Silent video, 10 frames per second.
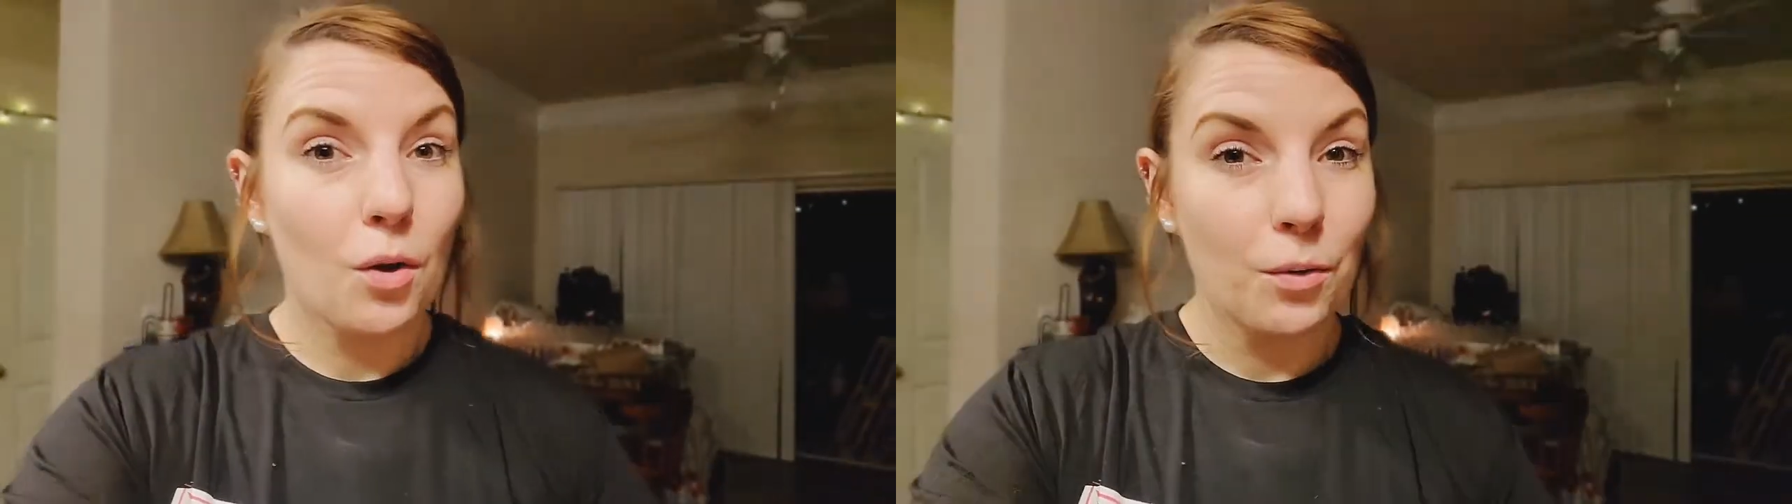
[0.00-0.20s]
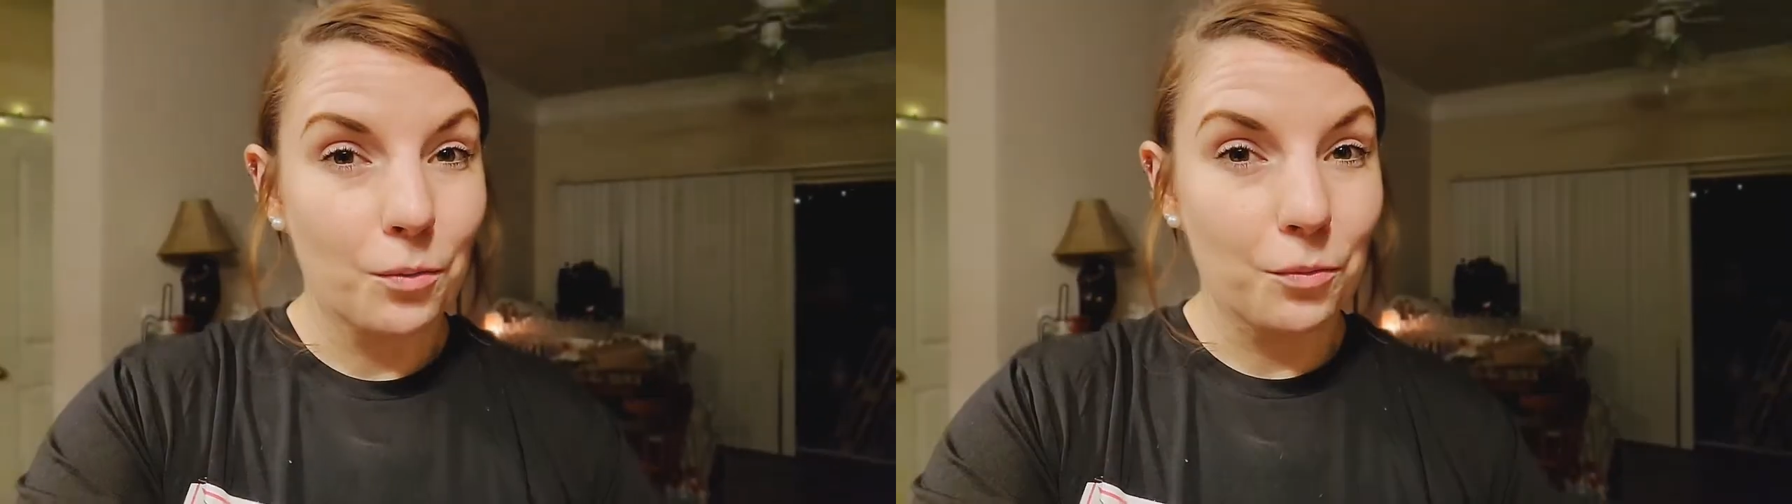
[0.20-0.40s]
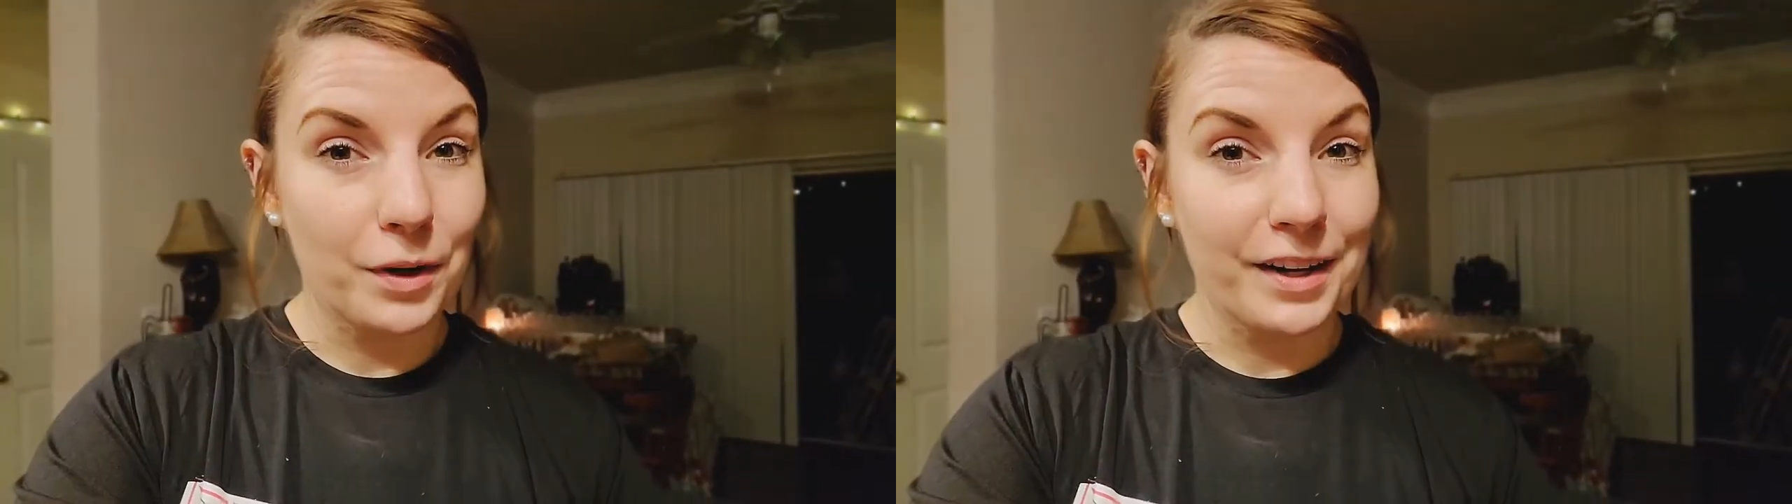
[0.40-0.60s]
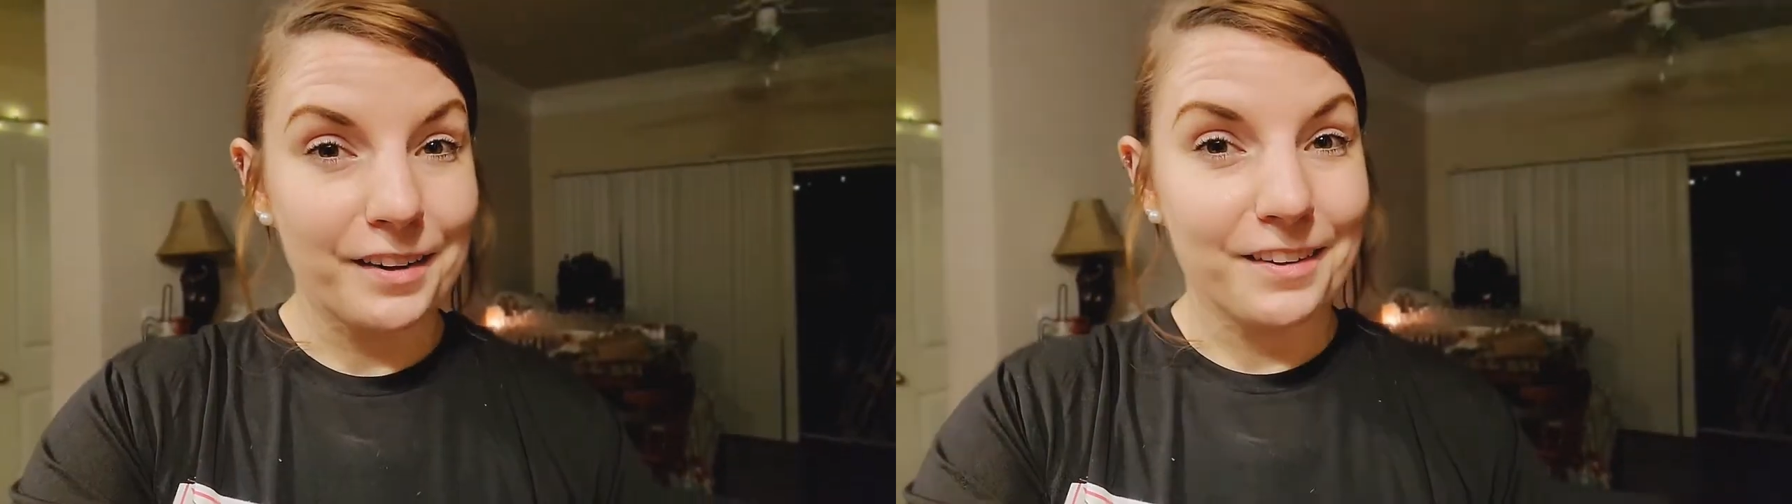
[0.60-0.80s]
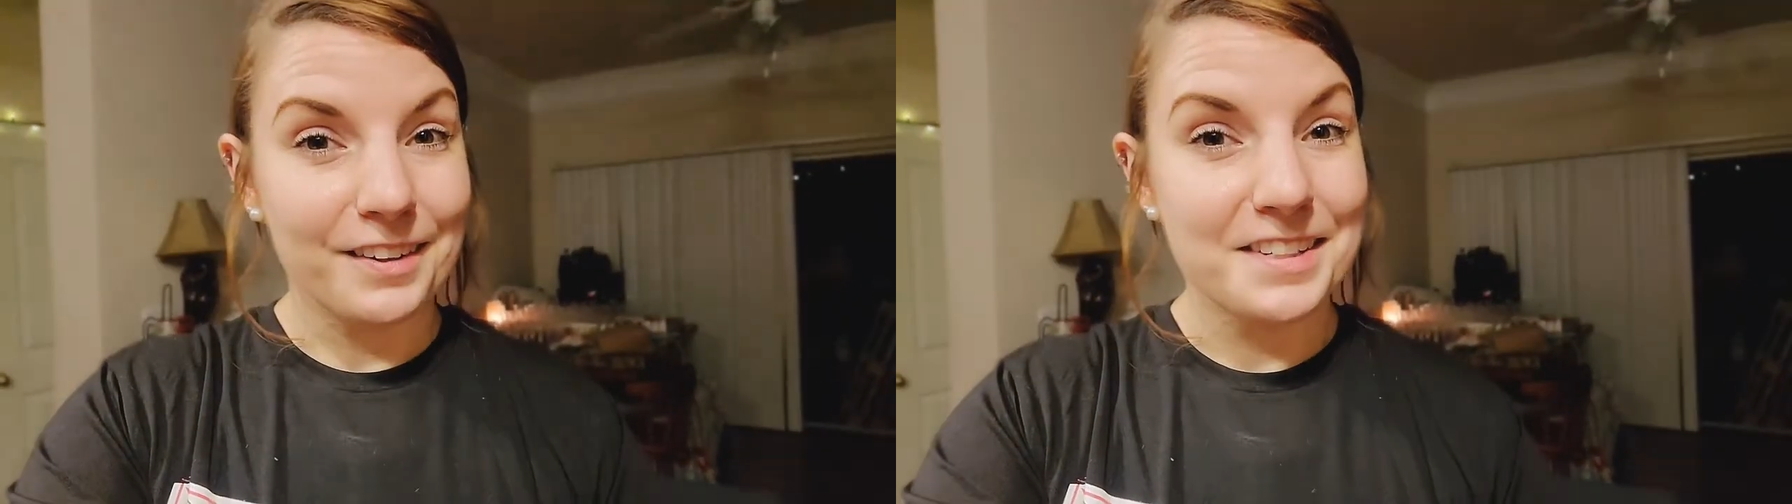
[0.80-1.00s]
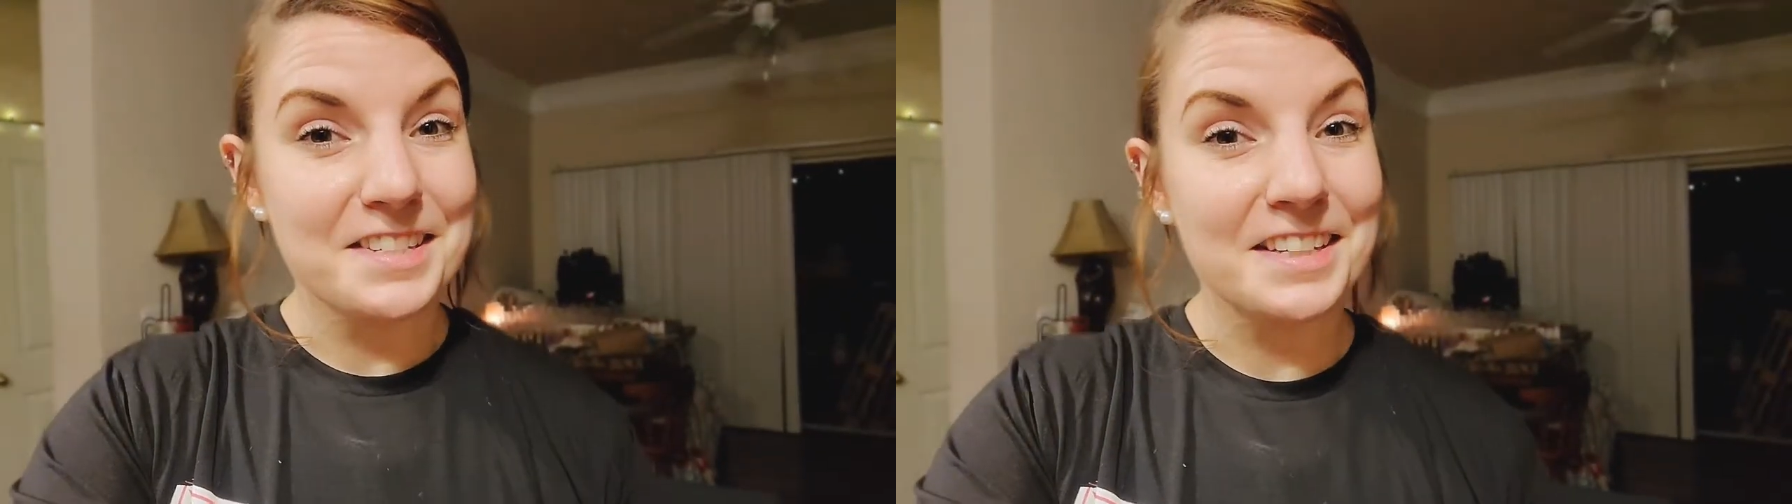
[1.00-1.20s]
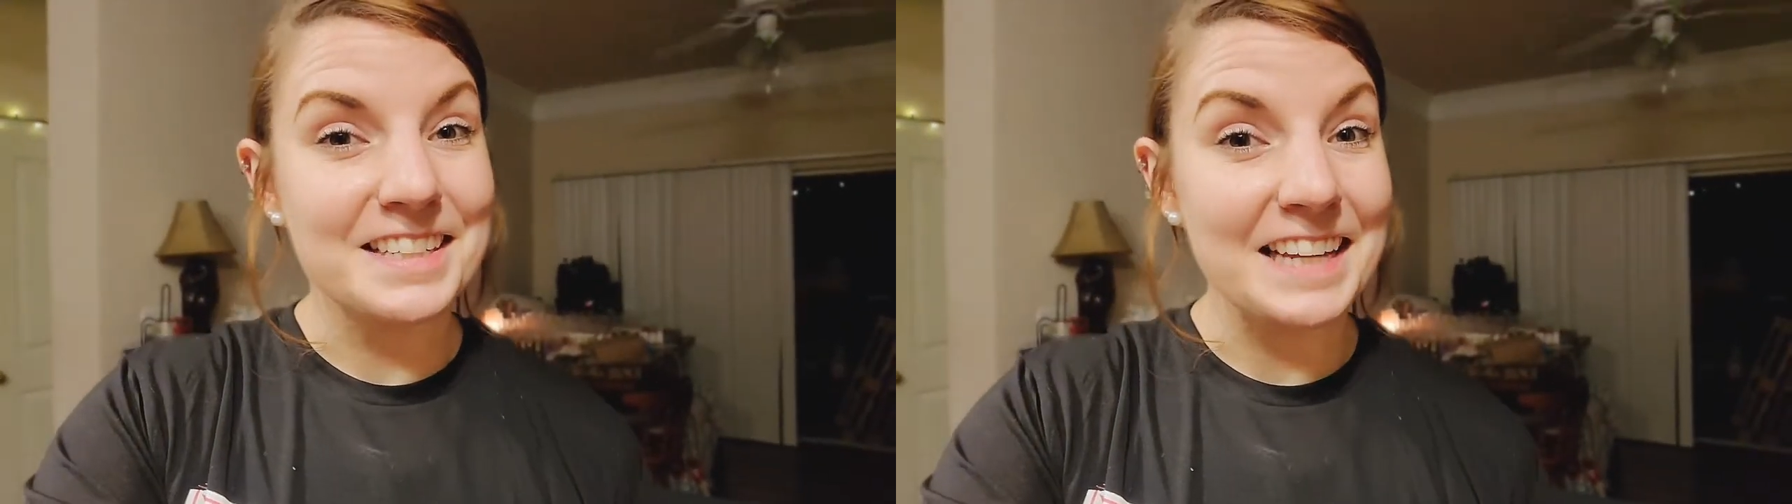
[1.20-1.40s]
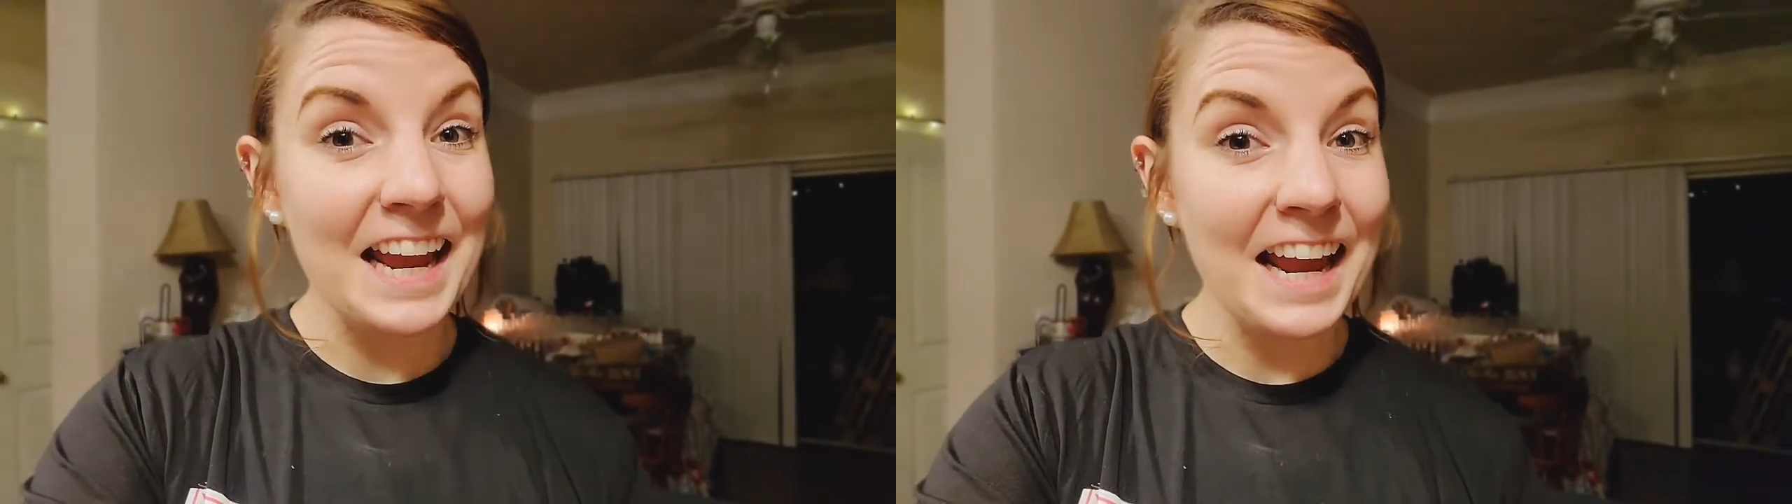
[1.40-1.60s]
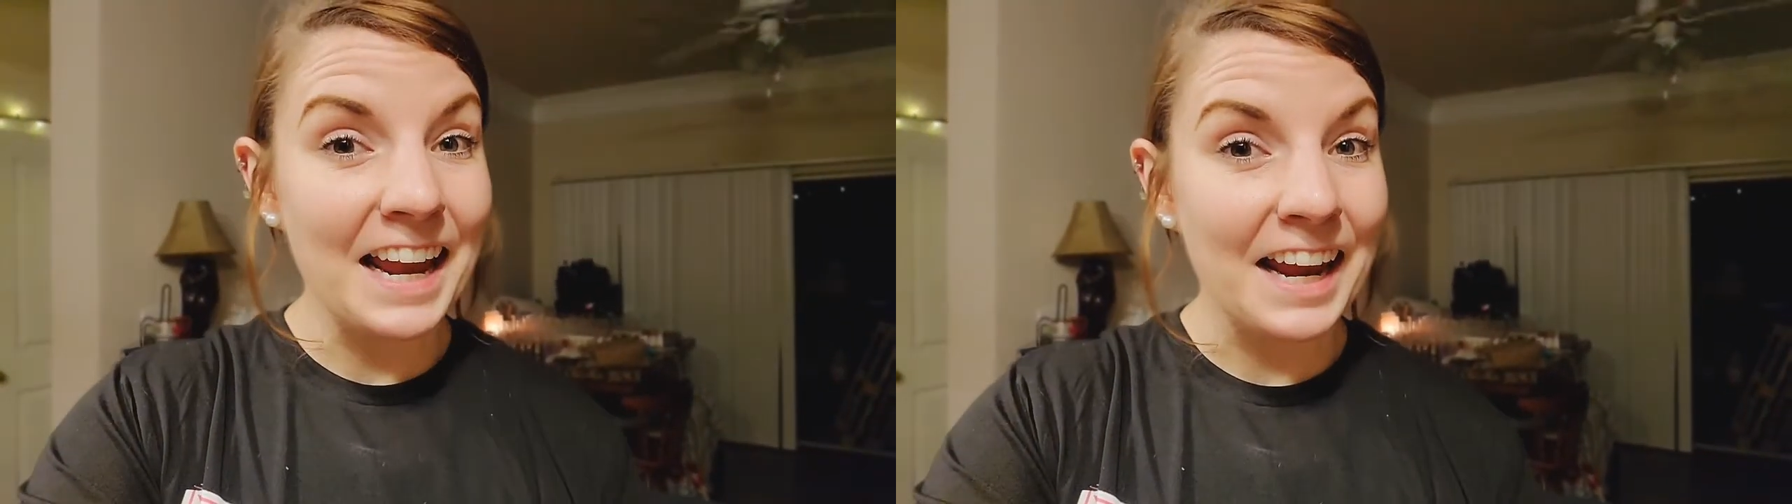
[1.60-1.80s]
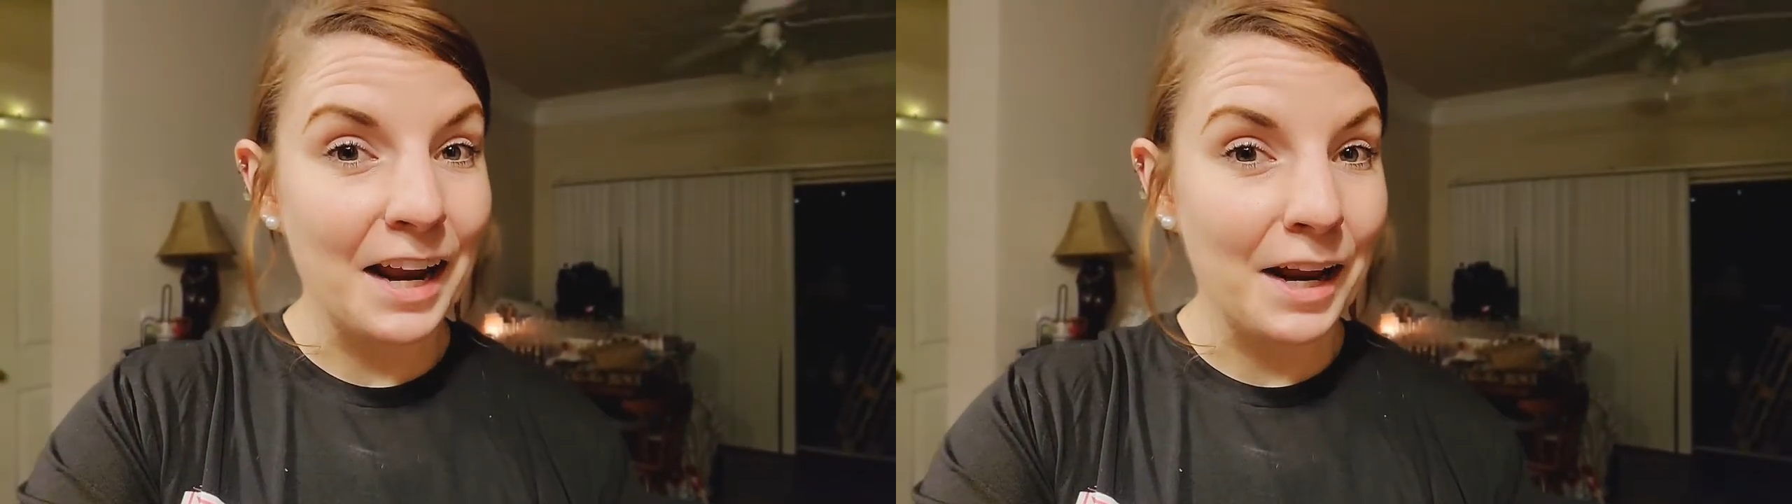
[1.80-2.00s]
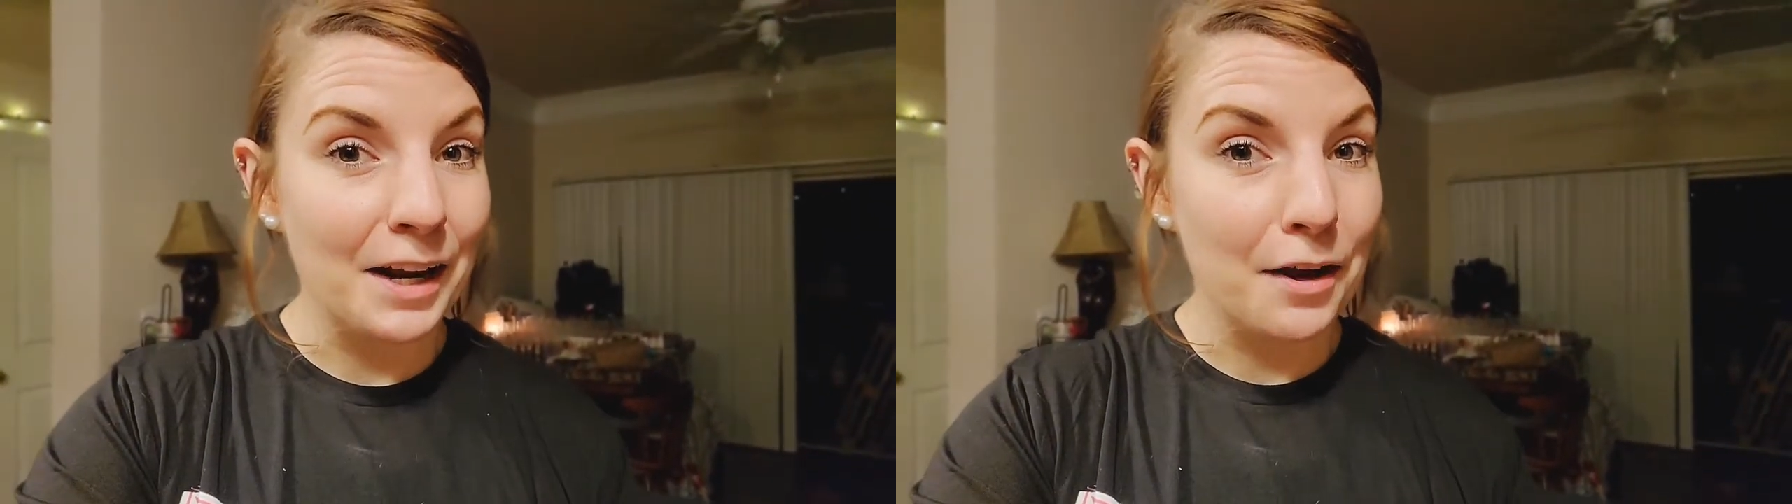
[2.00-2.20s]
Well, today